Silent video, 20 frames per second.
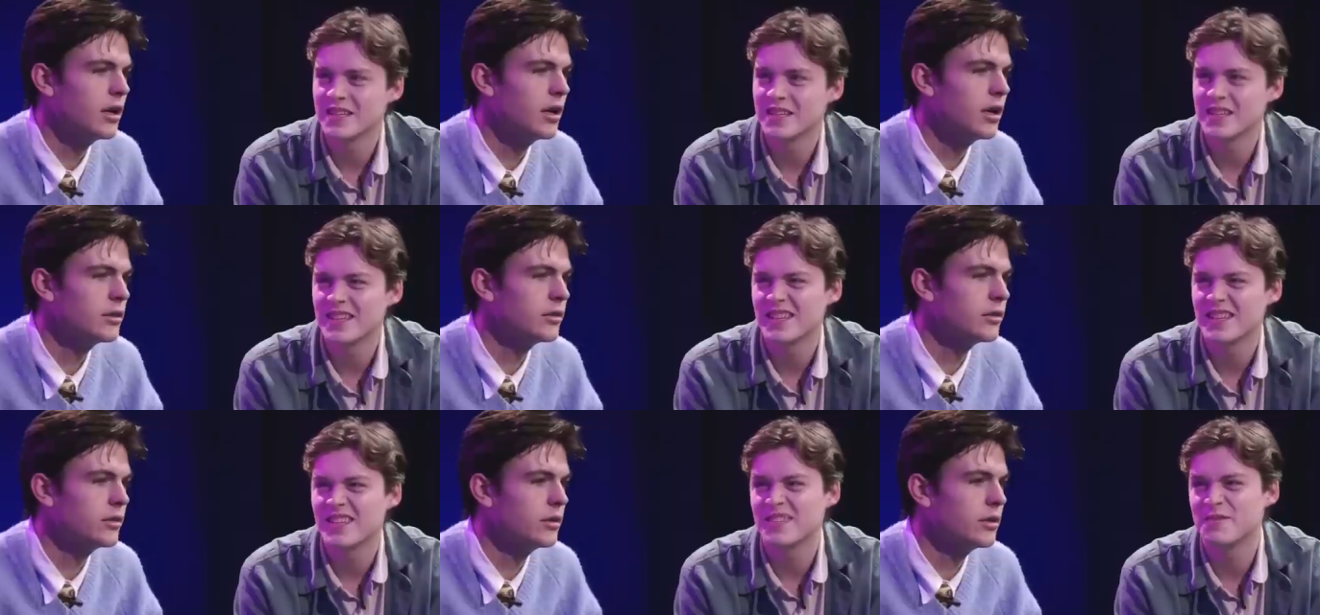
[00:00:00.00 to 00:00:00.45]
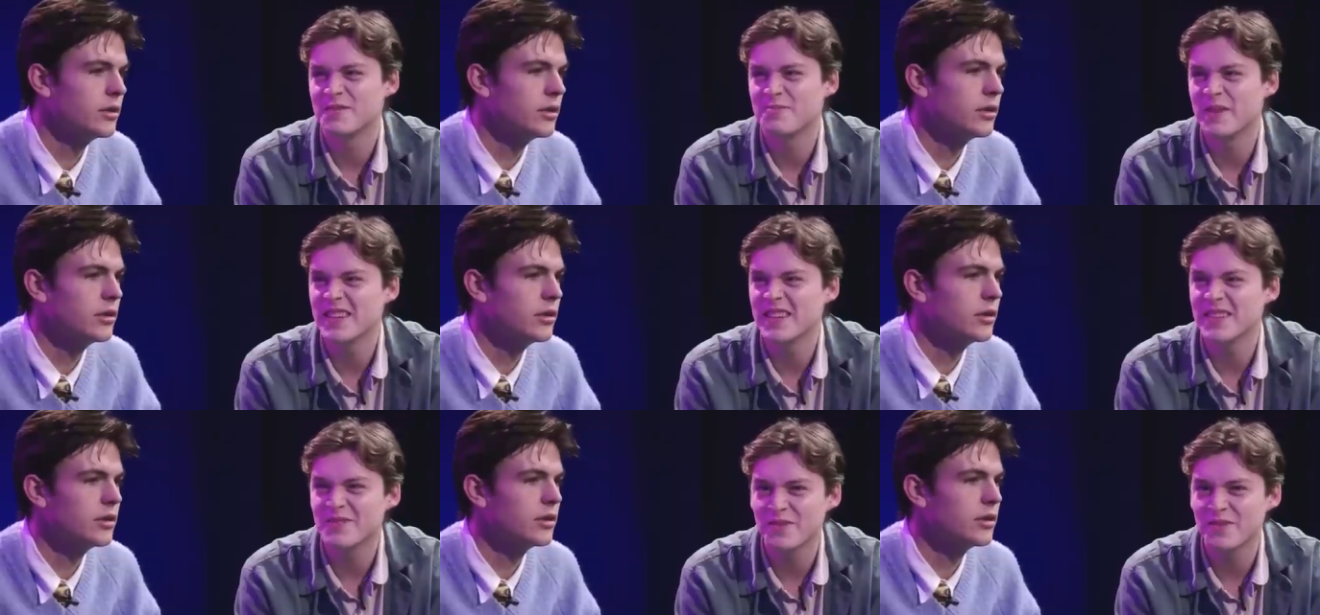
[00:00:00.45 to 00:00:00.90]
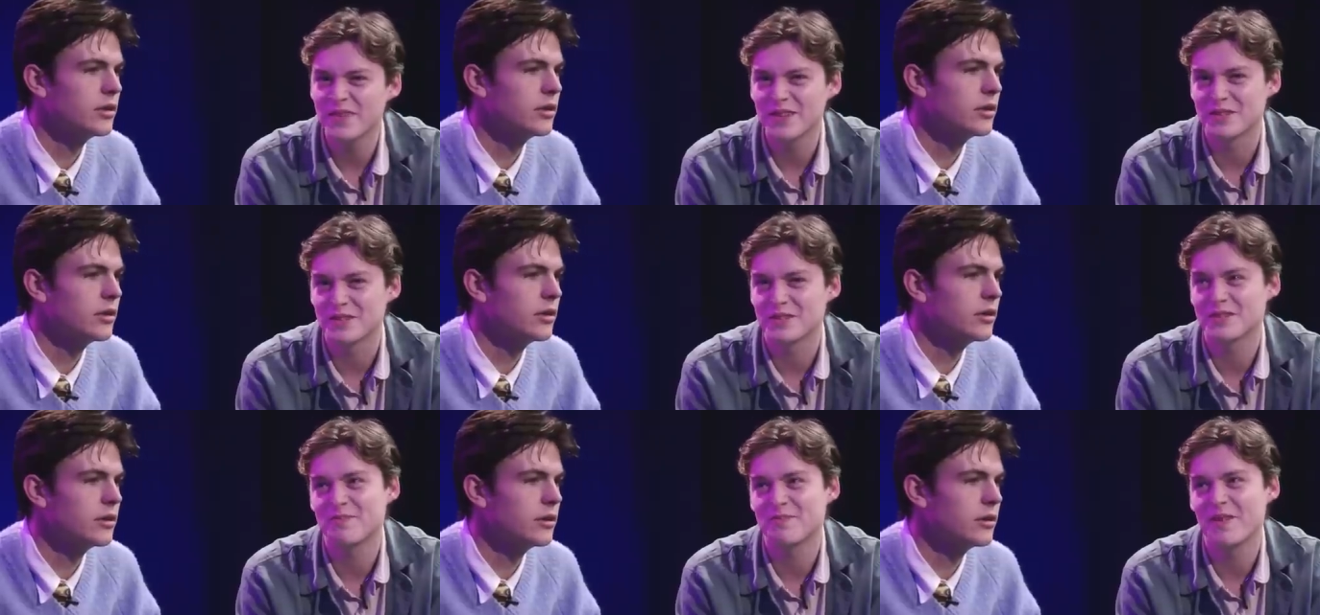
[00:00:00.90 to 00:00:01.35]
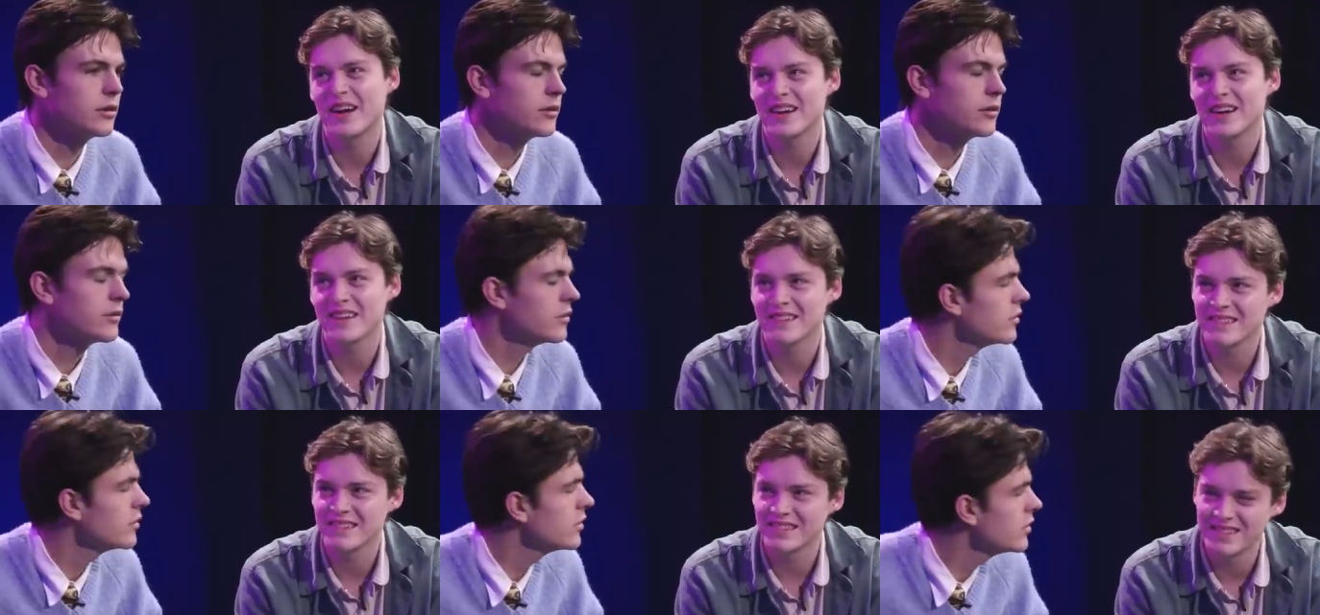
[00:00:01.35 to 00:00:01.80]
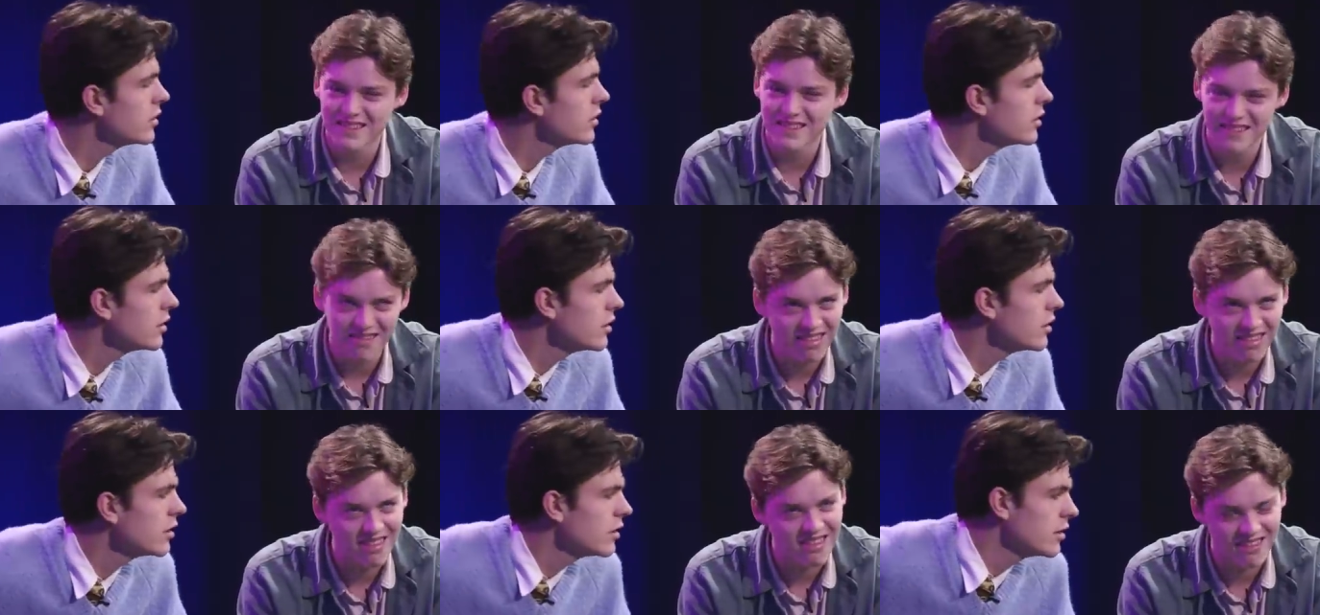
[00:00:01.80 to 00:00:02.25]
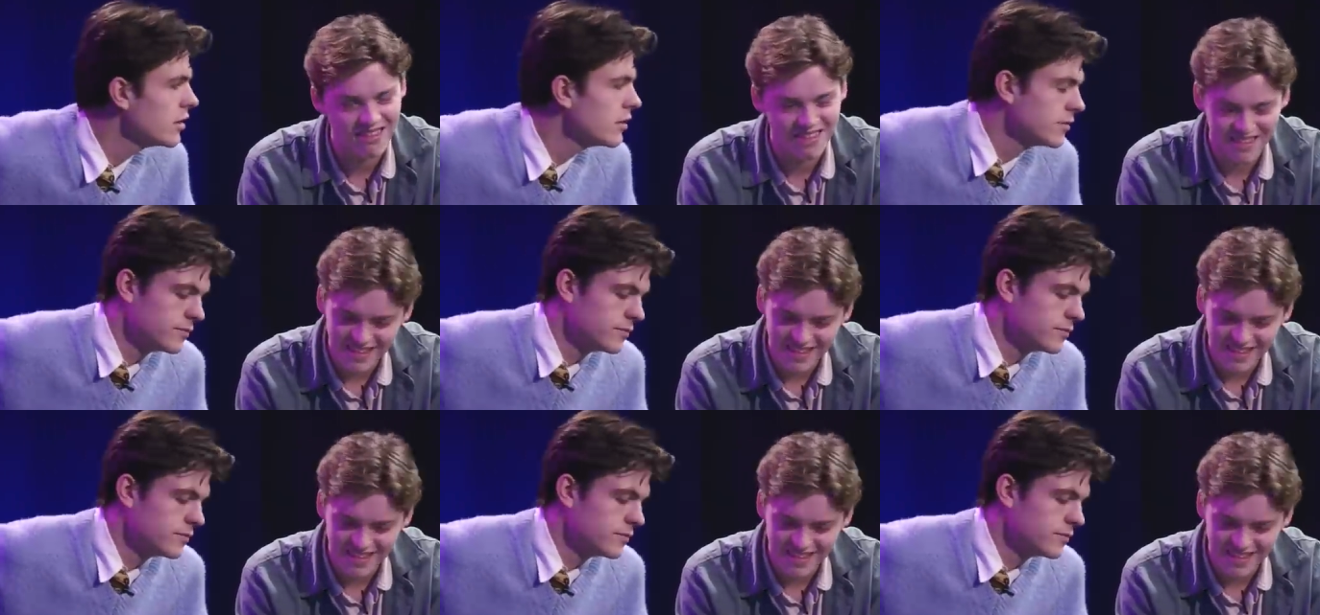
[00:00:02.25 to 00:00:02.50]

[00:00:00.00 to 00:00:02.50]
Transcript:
Speaker 1: I don't. His biggest fear is spiders. Oh.